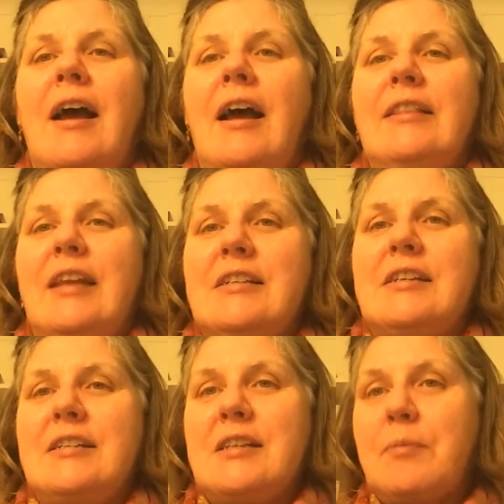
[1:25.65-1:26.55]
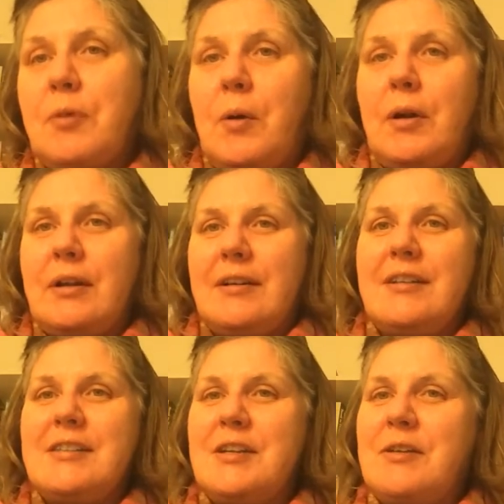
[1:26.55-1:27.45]
and that takes up quite
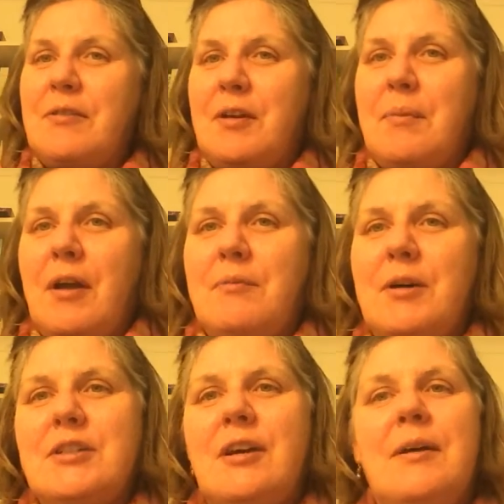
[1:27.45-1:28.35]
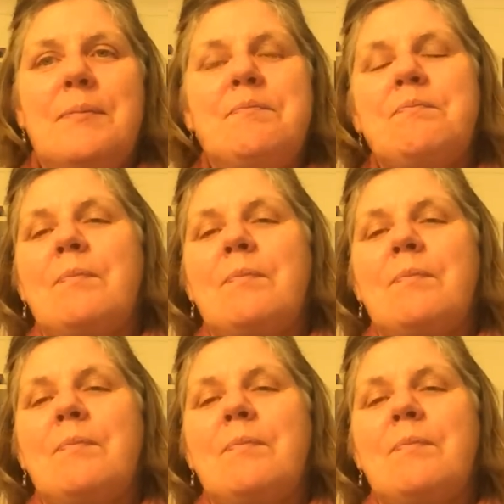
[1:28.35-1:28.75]
a significant part of my time.